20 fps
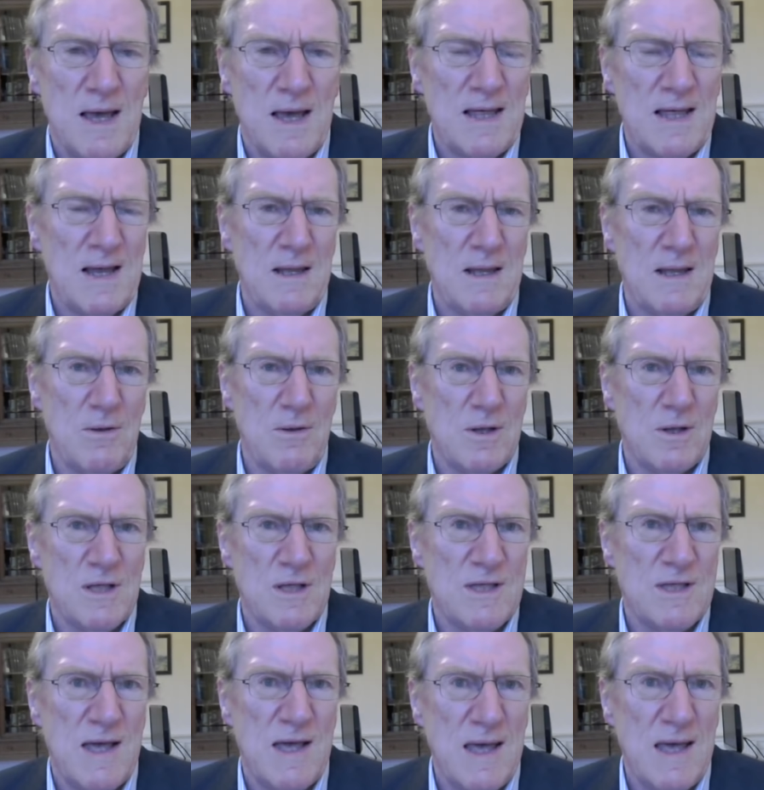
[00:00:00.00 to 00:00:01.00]
But on the other hand,
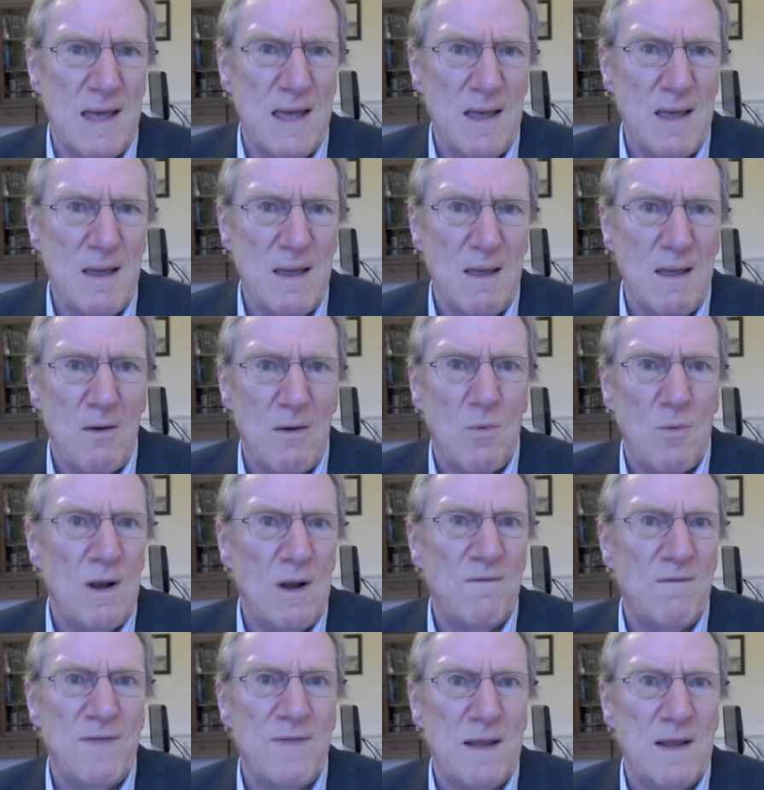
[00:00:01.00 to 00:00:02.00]
you could say,
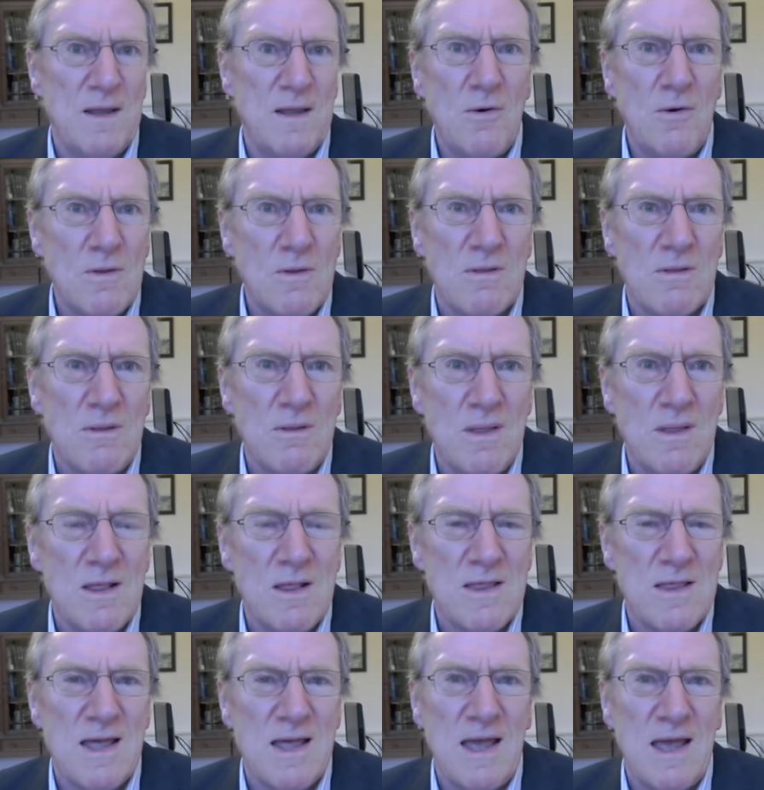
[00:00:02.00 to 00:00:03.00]
well, if they don't
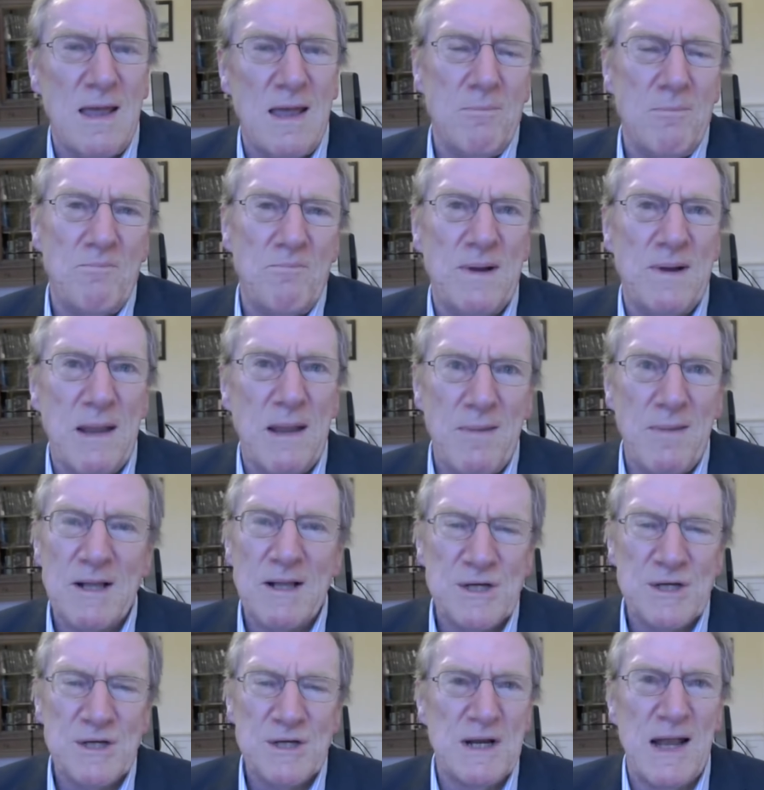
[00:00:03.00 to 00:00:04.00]
stay
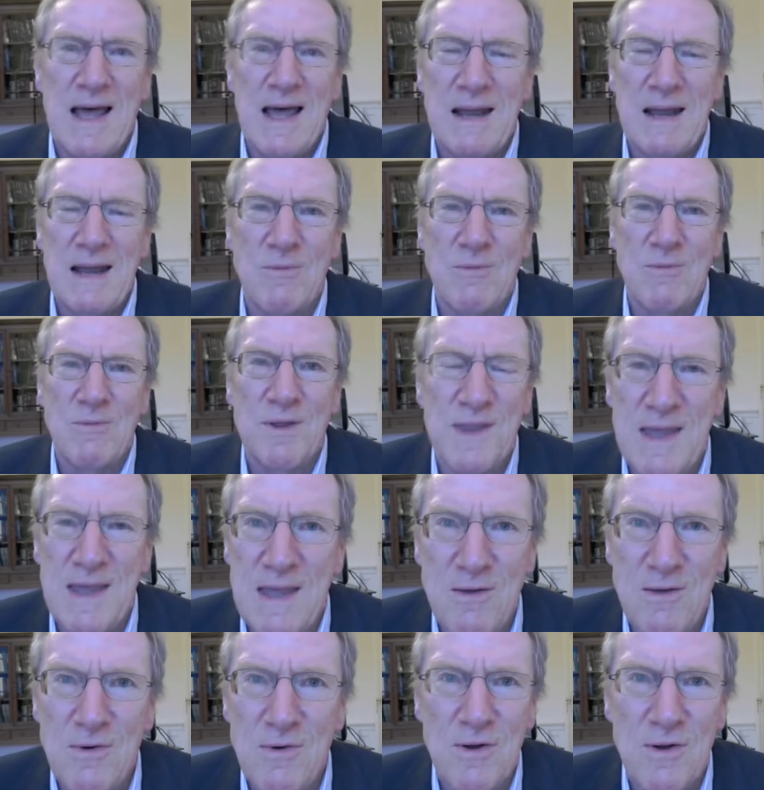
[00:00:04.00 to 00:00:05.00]
pretty much in line
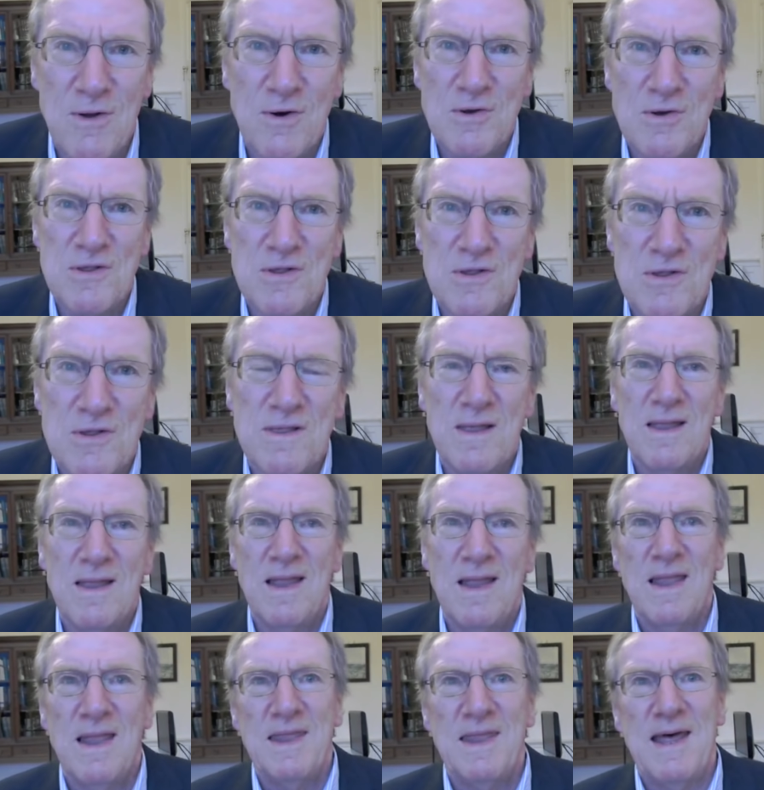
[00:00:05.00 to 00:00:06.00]
with EU
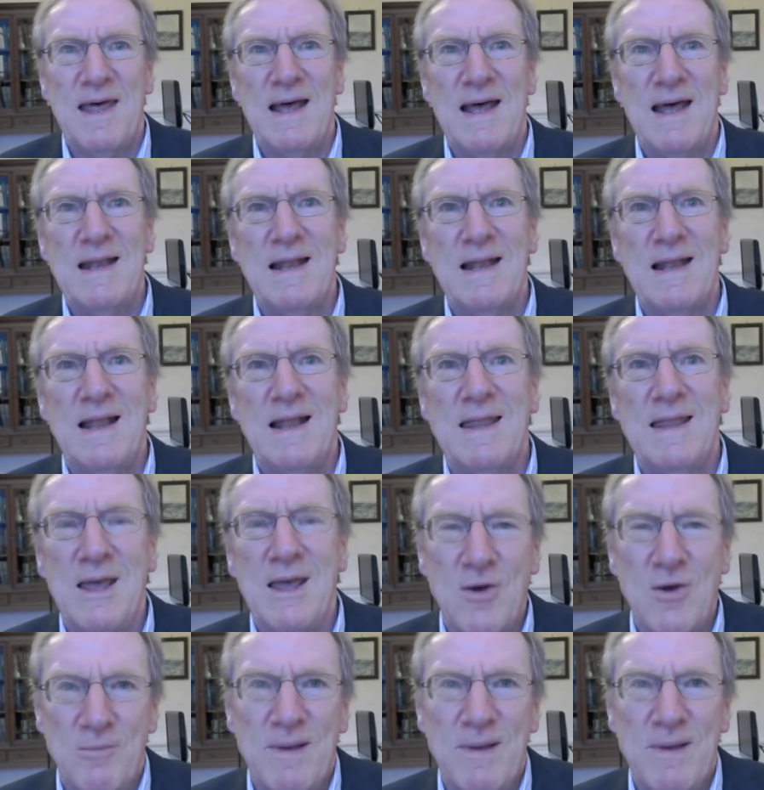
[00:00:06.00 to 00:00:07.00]
laws, then
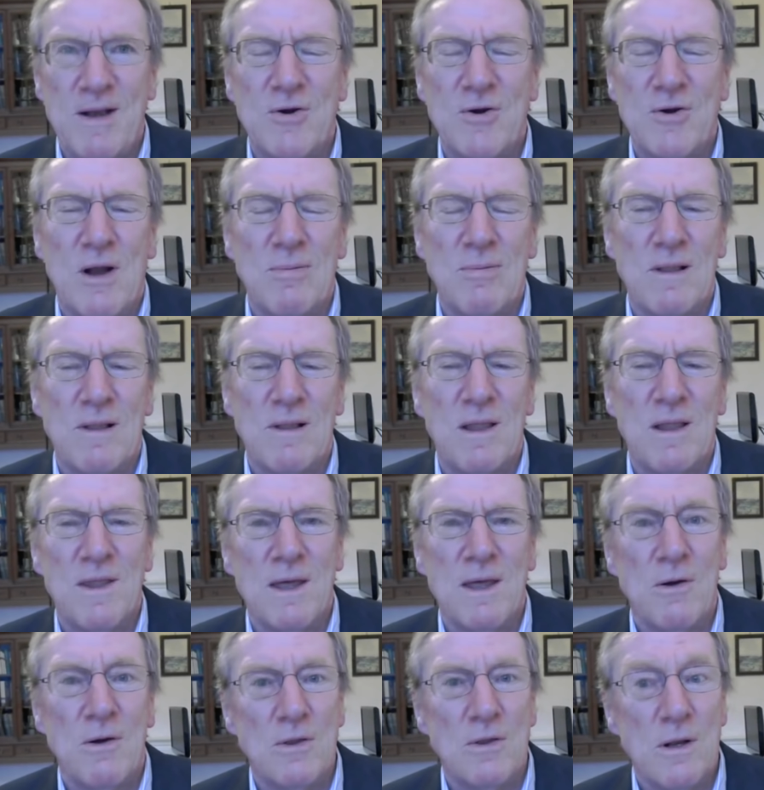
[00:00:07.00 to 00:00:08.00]
they could be in
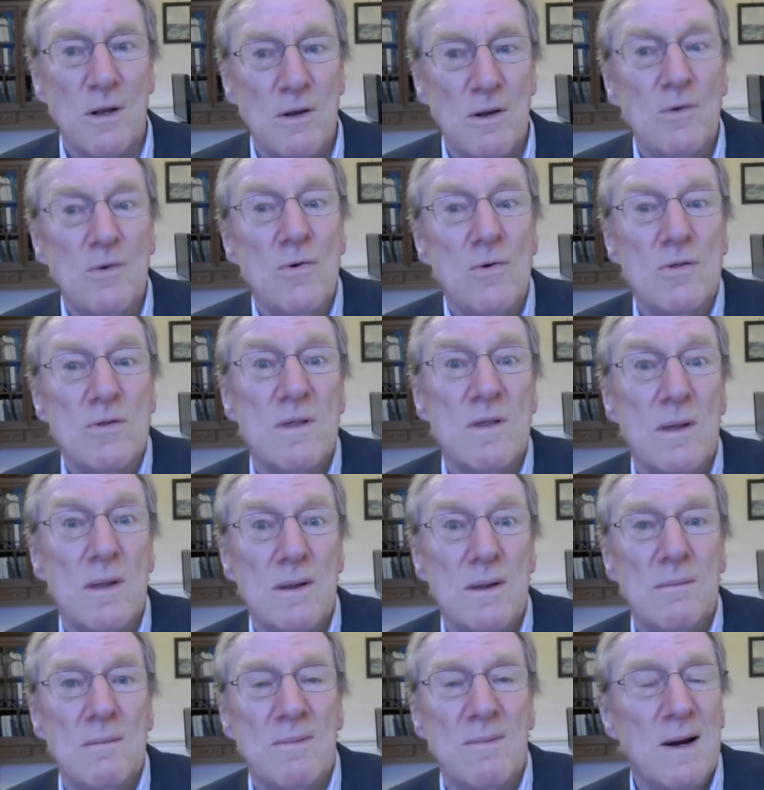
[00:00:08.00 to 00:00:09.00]
trouble. They're going to
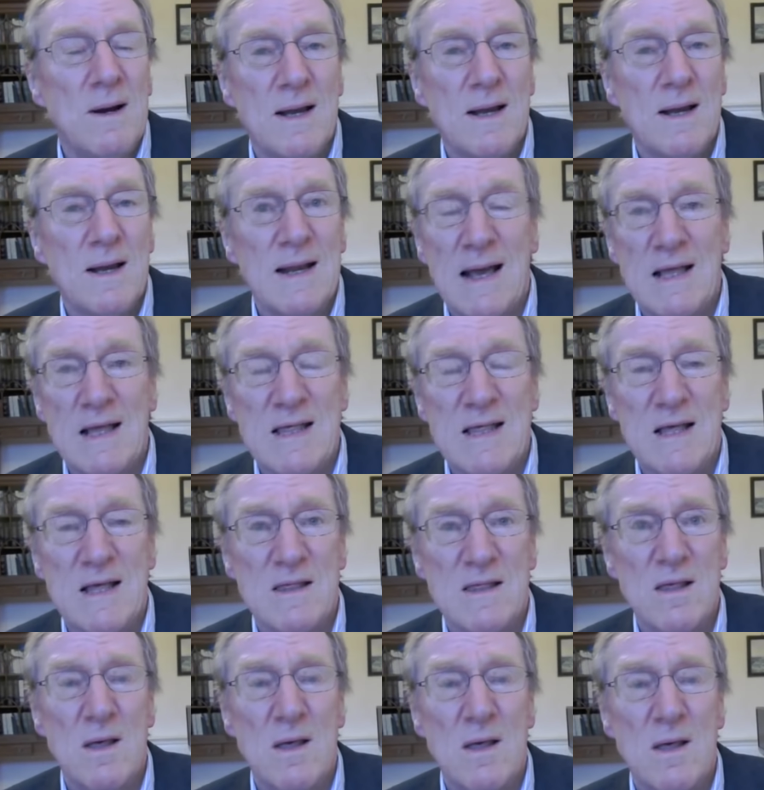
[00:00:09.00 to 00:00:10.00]
lose market
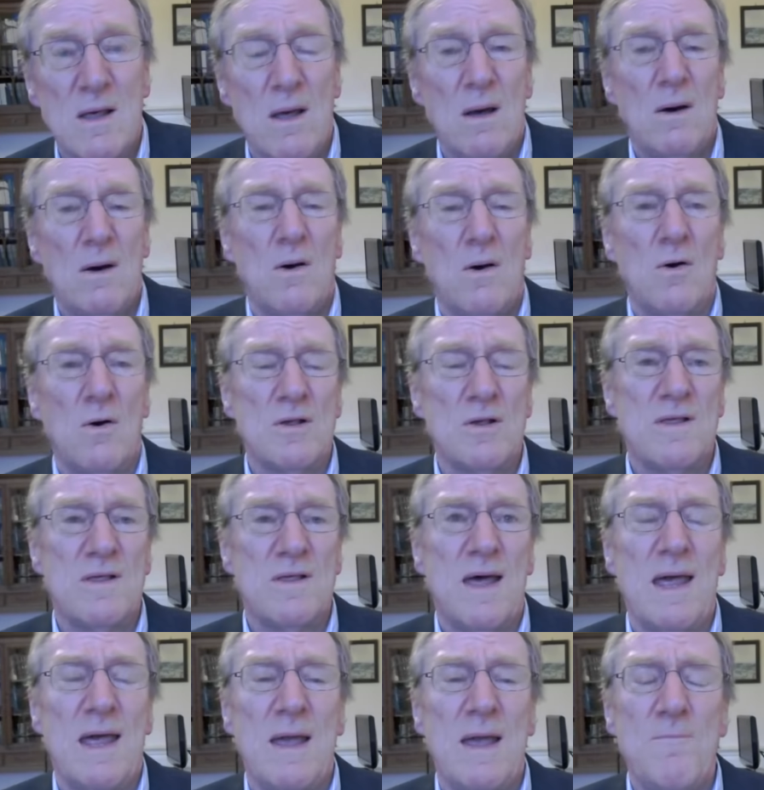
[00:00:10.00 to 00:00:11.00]
access.
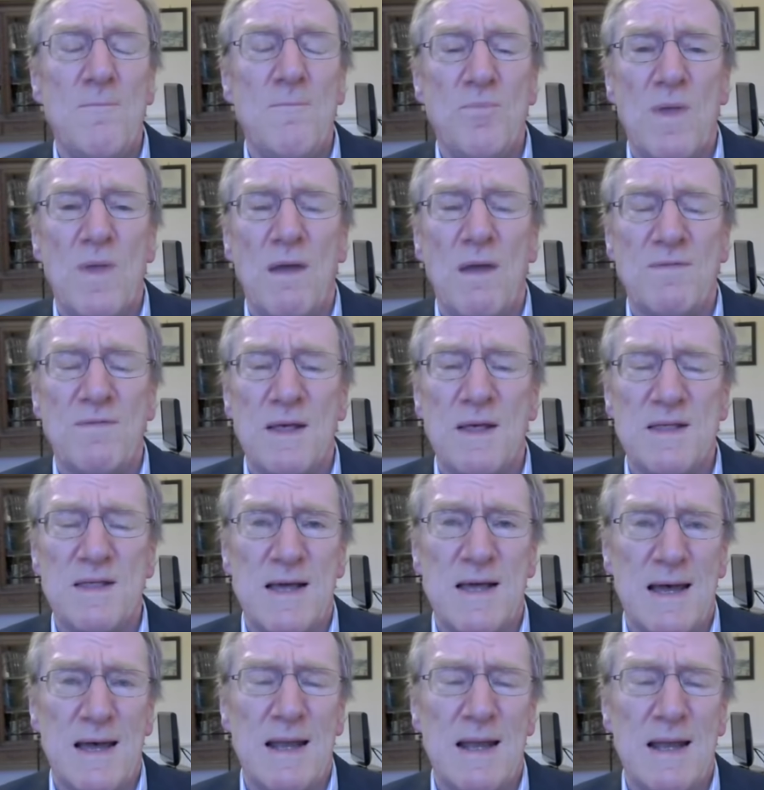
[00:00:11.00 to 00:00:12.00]
Or say,
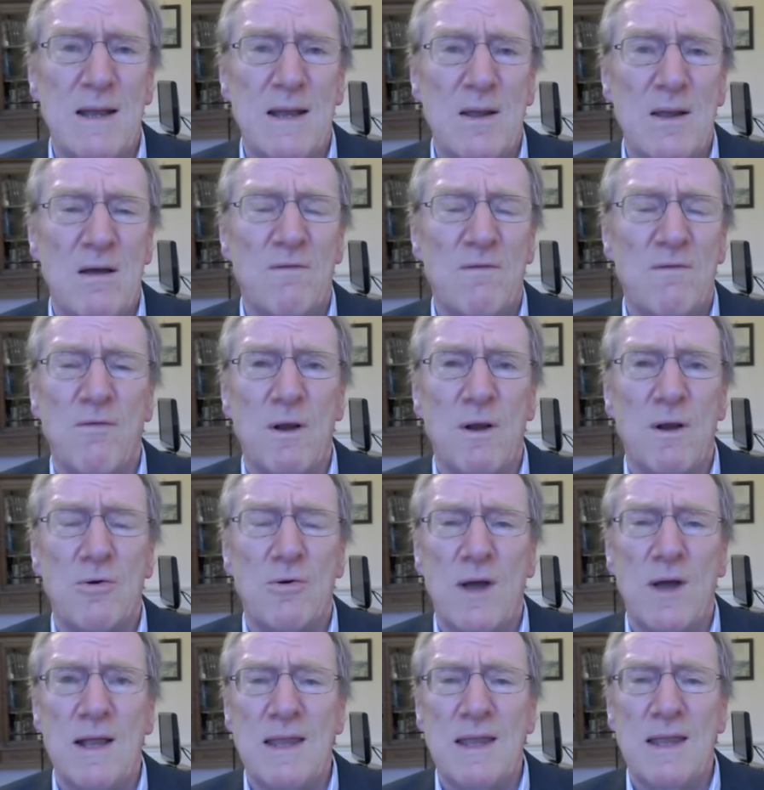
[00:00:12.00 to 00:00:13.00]
if they sign a
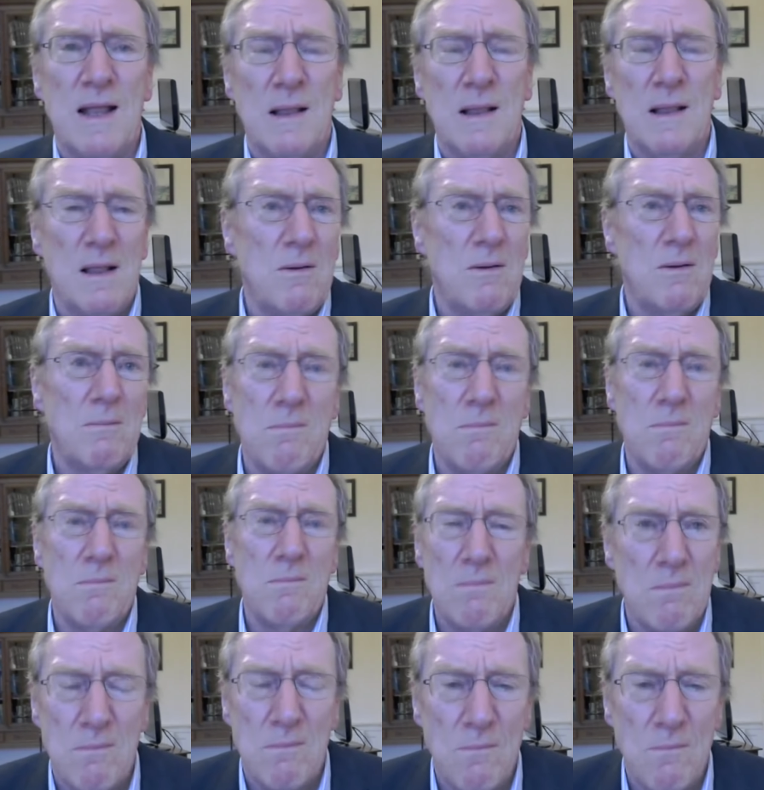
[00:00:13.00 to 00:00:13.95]
free trade deal